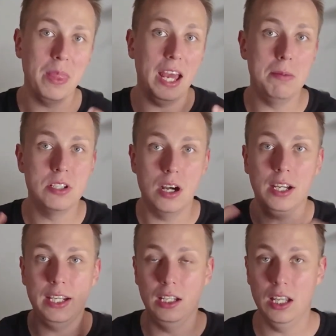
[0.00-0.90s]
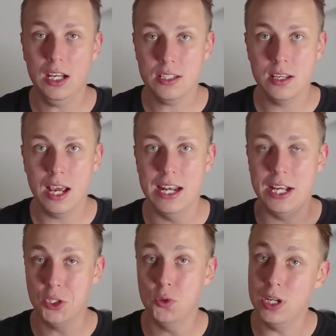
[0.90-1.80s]
I'm talking a lot and I
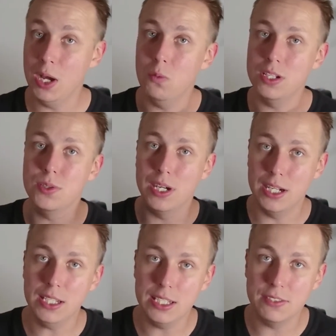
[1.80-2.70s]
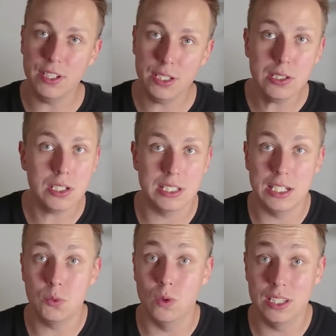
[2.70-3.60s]
do not want to edit these videos because I
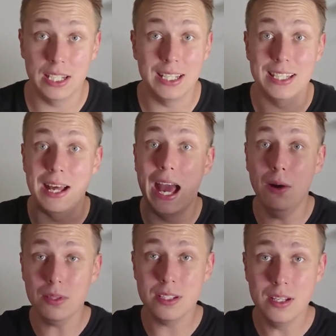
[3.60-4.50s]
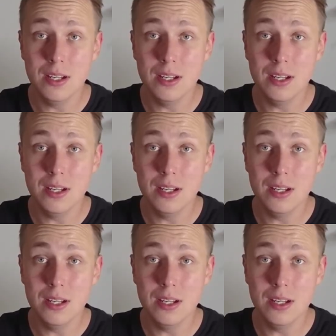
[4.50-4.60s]
just want to get it out.